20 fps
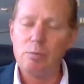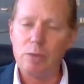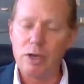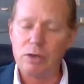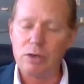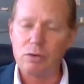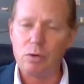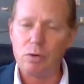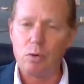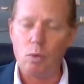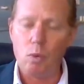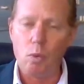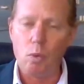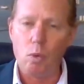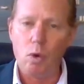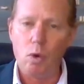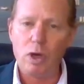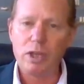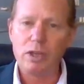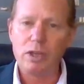but
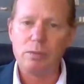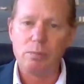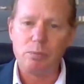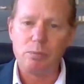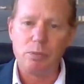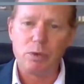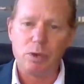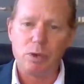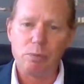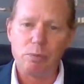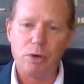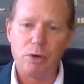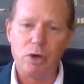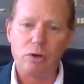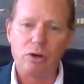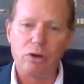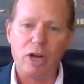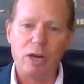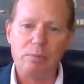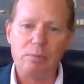what the, the
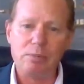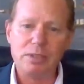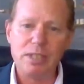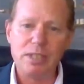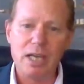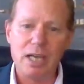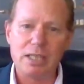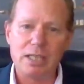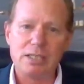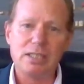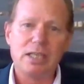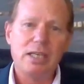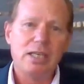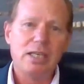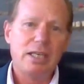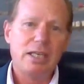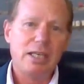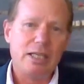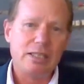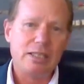program does
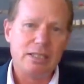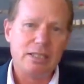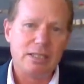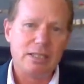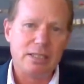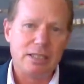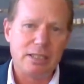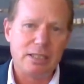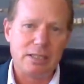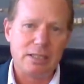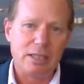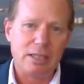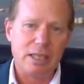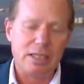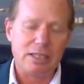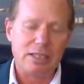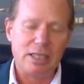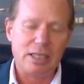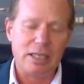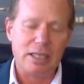is it
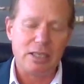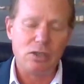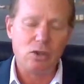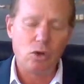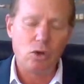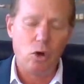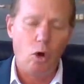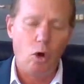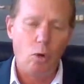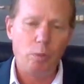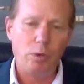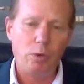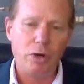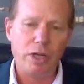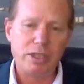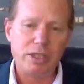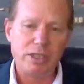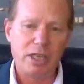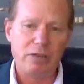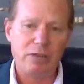it
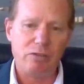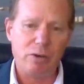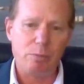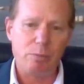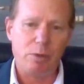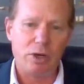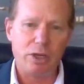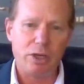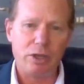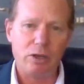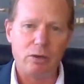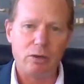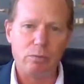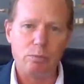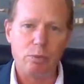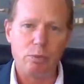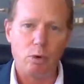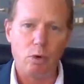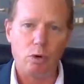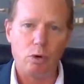incorporates everybody
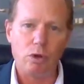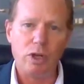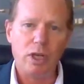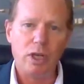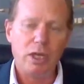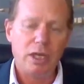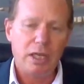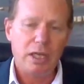on board.